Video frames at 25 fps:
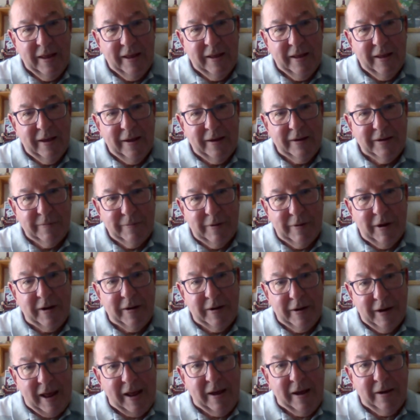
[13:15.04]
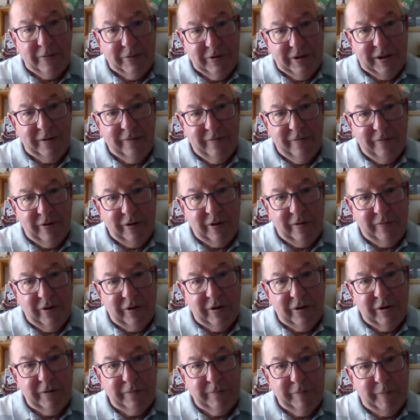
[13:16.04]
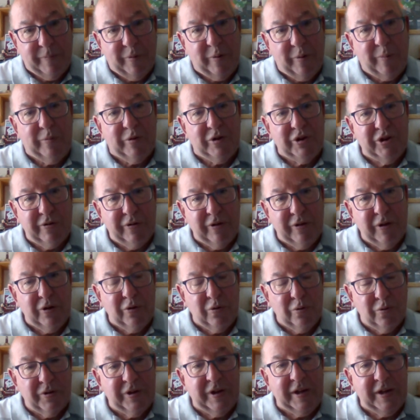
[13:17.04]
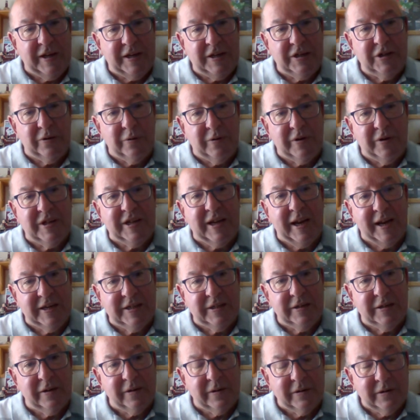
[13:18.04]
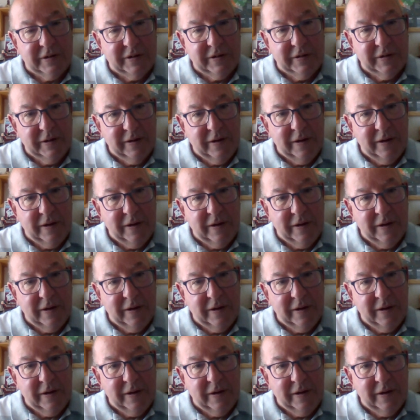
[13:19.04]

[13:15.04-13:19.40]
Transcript: and, and now, thankfully, I've got a publisher in the Northeast who is excellent.